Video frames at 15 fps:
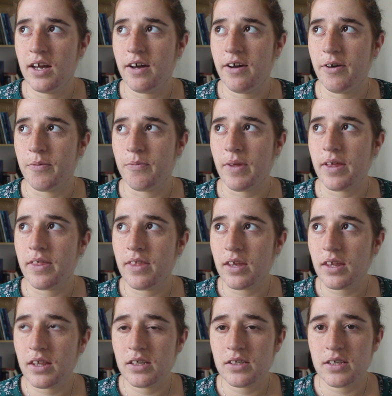I
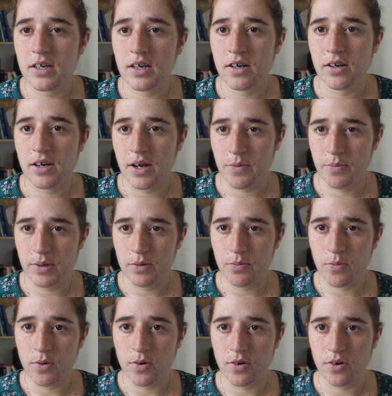think these are a bit
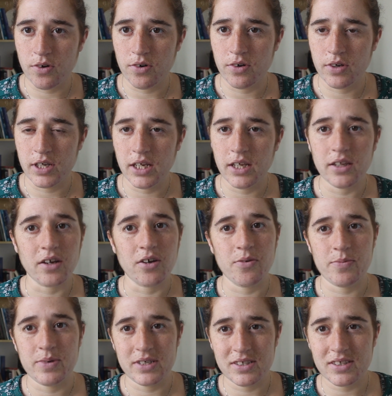more in the
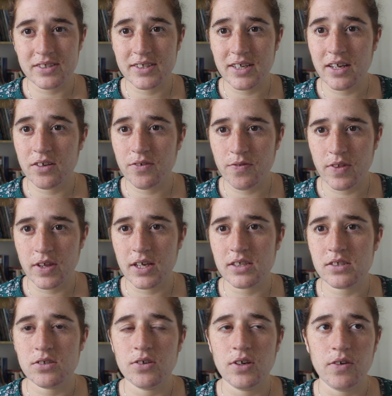commercial side of
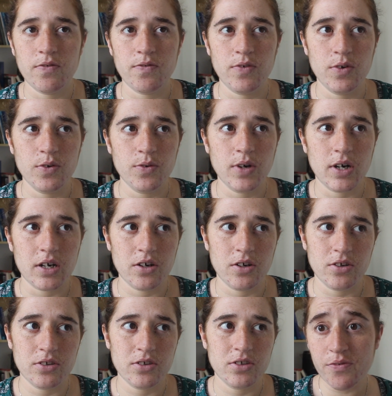things, so if you're
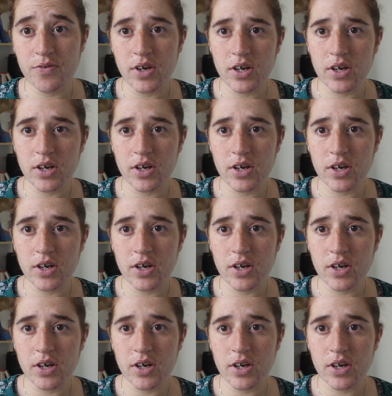not